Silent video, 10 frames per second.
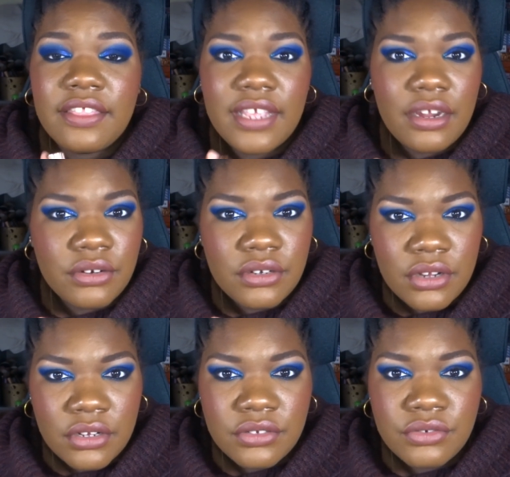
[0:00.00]
they are
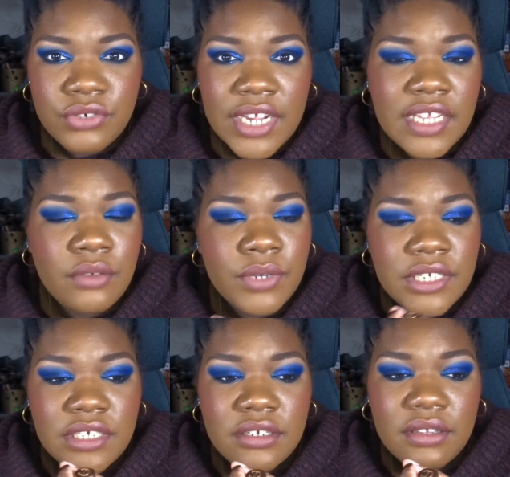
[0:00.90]
not drying,
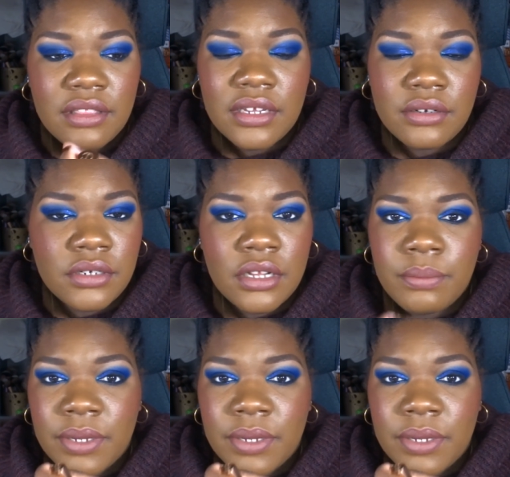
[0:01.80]
which they are not,